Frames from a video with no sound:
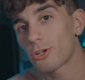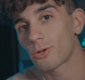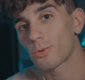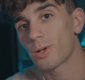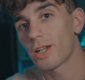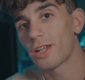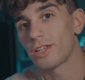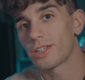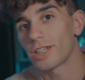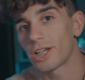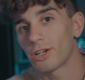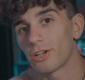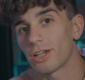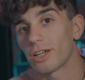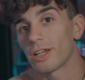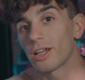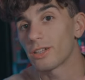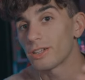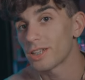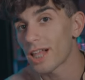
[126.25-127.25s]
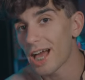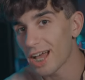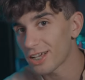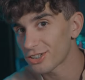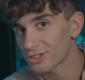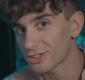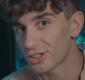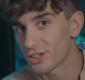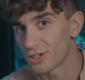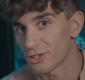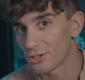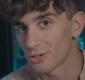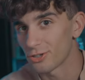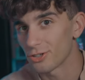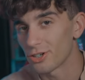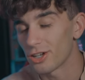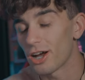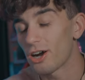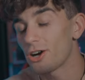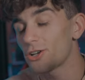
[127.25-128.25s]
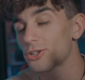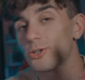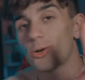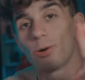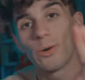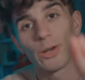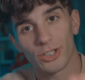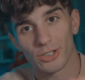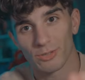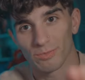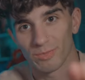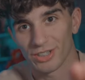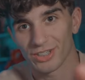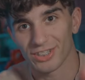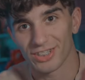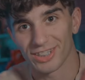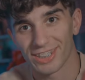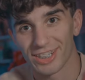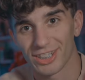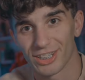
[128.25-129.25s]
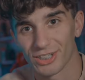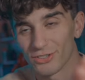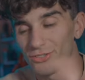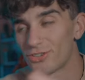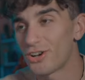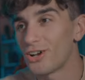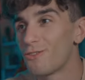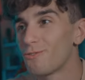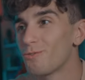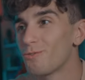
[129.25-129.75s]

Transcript: Hereditary last year on Christmas Eve,